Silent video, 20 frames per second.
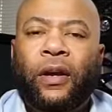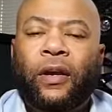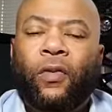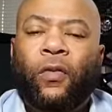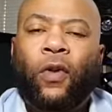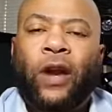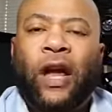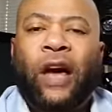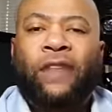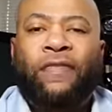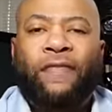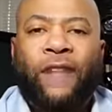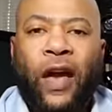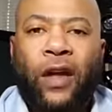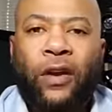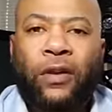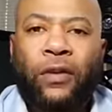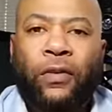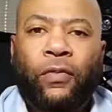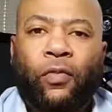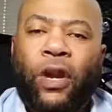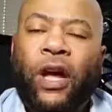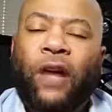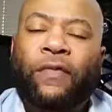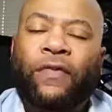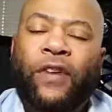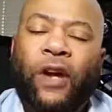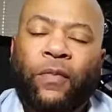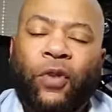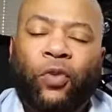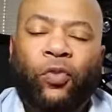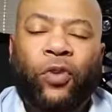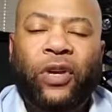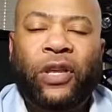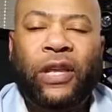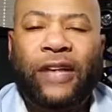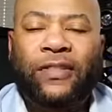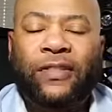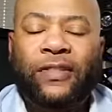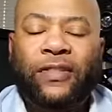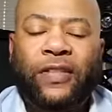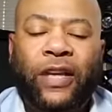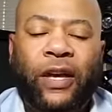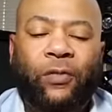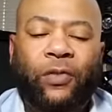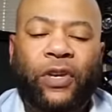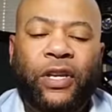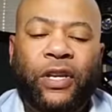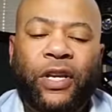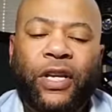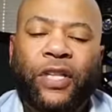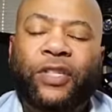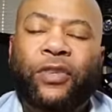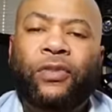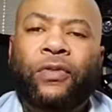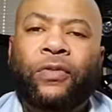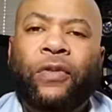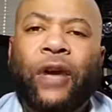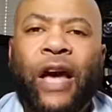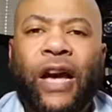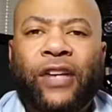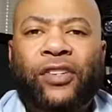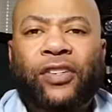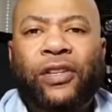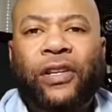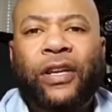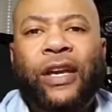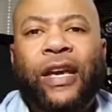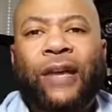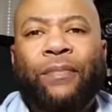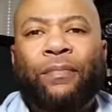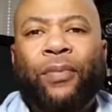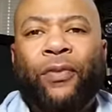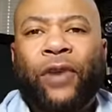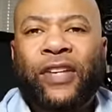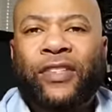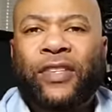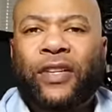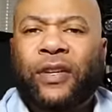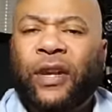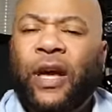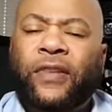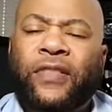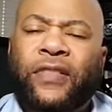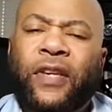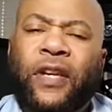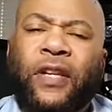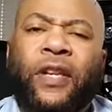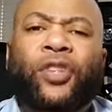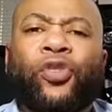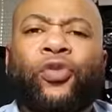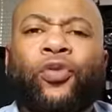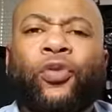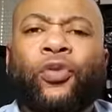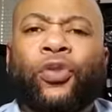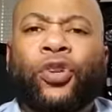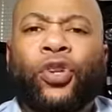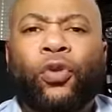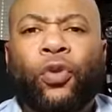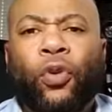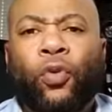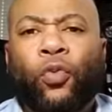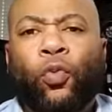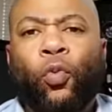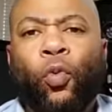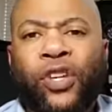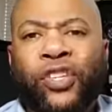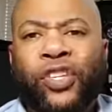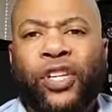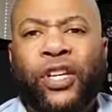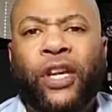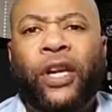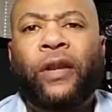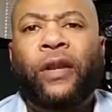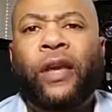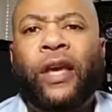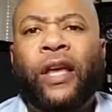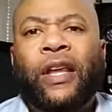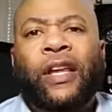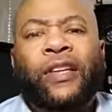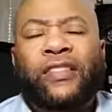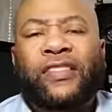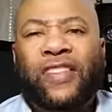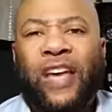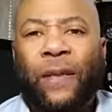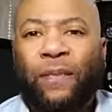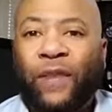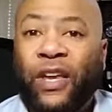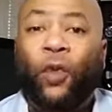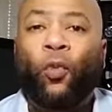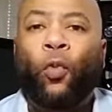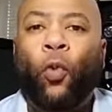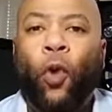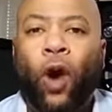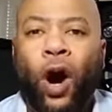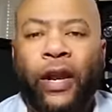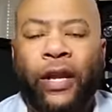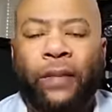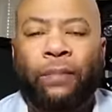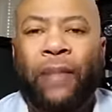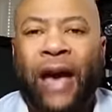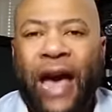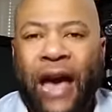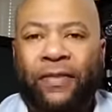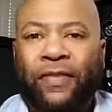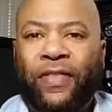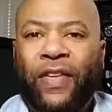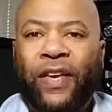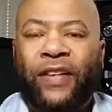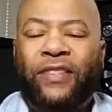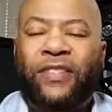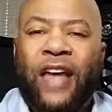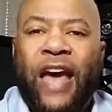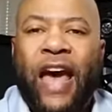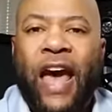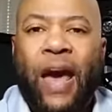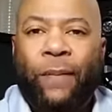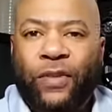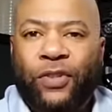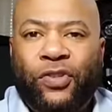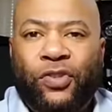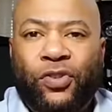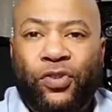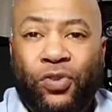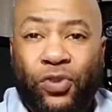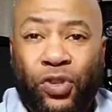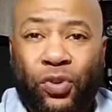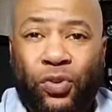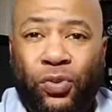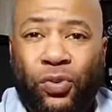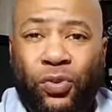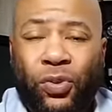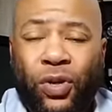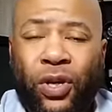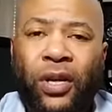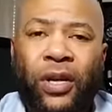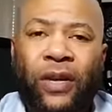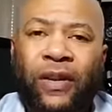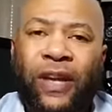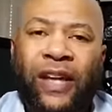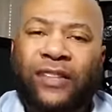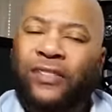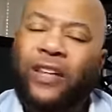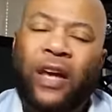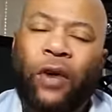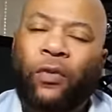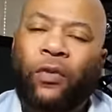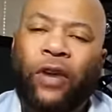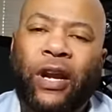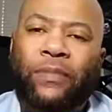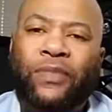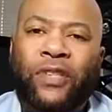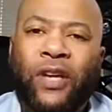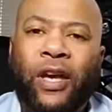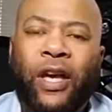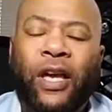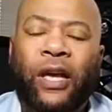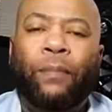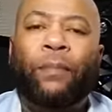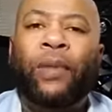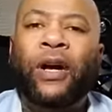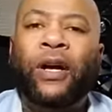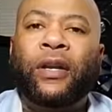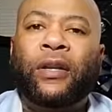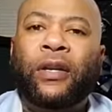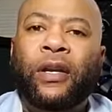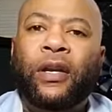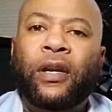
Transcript: what I found, what I've come to realize is that we need to actually embrace it. Not saying that you, you're wishing and, and accepting and wanting bad things to happen to you. That's not what I'm saying. But